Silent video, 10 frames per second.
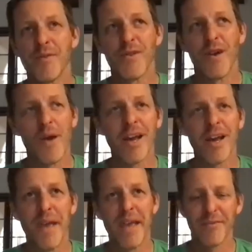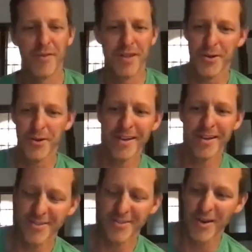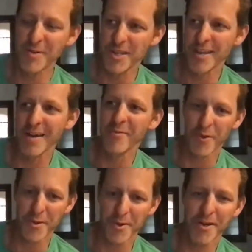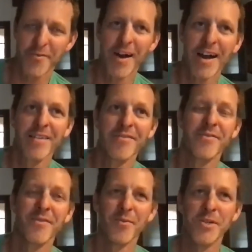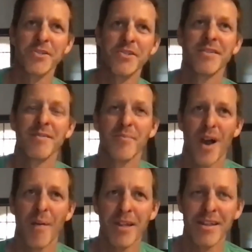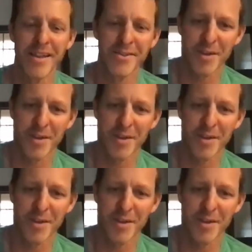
of all, I wake up painfully early. So I'm usually up 4:30 or 5, which probably leads to my